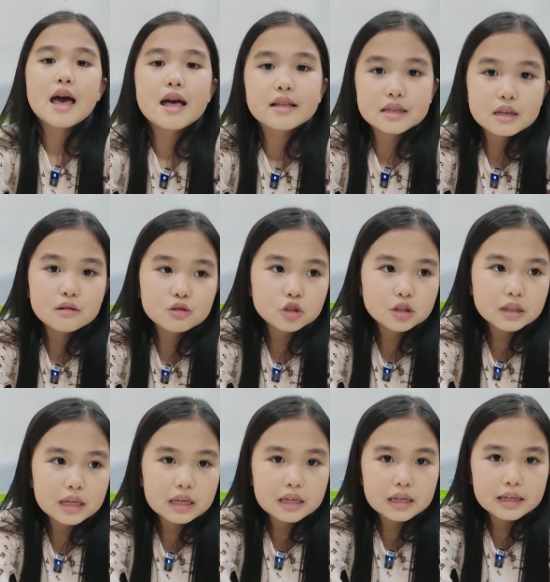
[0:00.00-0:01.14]
It
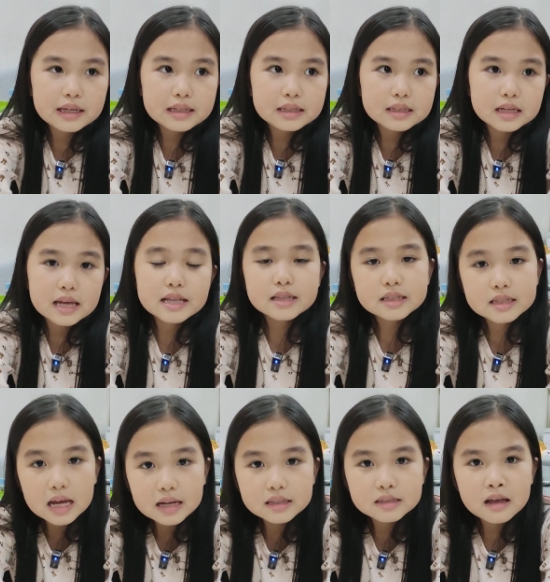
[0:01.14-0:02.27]
usually eats
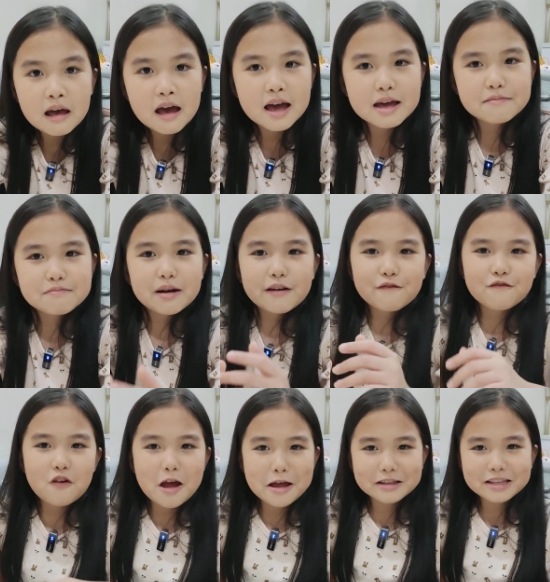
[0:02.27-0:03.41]
insects, and my
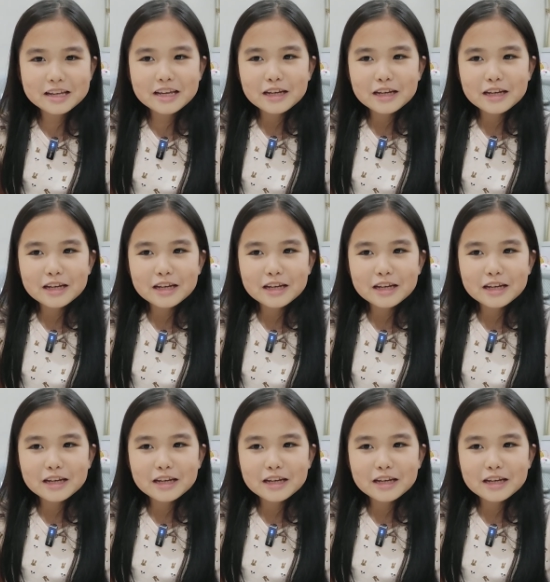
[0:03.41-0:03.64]
friend,